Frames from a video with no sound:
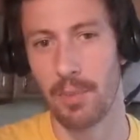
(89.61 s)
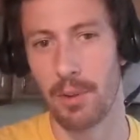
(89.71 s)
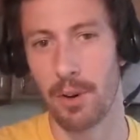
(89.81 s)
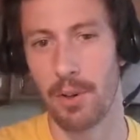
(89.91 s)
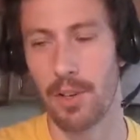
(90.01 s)

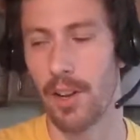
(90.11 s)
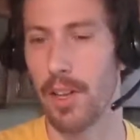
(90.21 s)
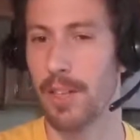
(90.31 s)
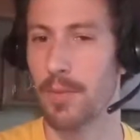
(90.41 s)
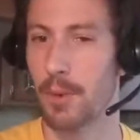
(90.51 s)
Pros are
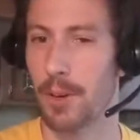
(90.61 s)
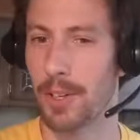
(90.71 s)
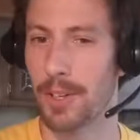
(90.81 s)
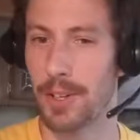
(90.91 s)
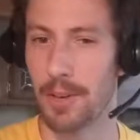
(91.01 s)
that it's more
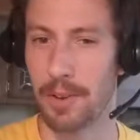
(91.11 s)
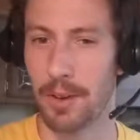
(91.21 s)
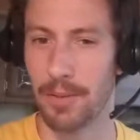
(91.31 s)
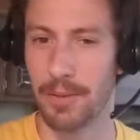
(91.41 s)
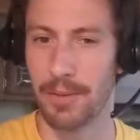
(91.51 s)

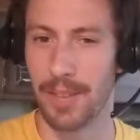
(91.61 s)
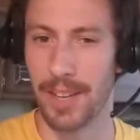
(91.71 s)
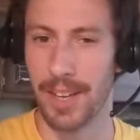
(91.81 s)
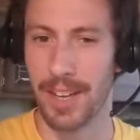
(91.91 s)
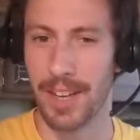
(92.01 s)
conservative,
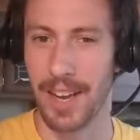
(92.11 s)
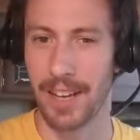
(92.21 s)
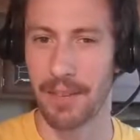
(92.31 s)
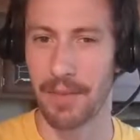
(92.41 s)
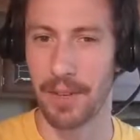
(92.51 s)
and
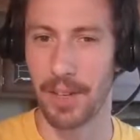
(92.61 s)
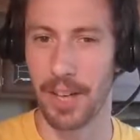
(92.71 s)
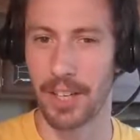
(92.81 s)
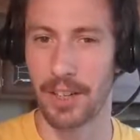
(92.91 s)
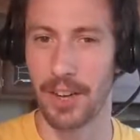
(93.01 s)
you feel
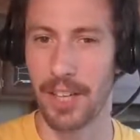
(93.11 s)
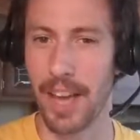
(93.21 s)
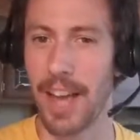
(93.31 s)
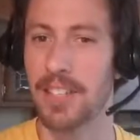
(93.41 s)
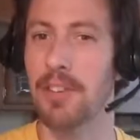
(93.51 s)
like you're on the
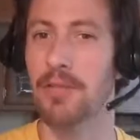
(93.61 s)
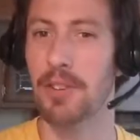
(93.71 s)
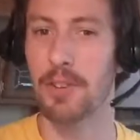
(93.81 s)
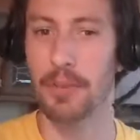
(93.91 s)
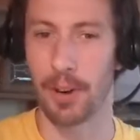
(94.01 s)
edge of the
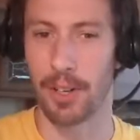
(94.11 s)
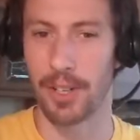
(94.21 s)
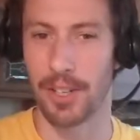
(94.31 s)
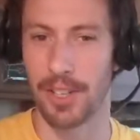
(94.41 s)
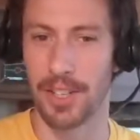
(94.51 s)

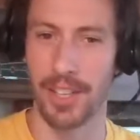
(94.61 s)
universe.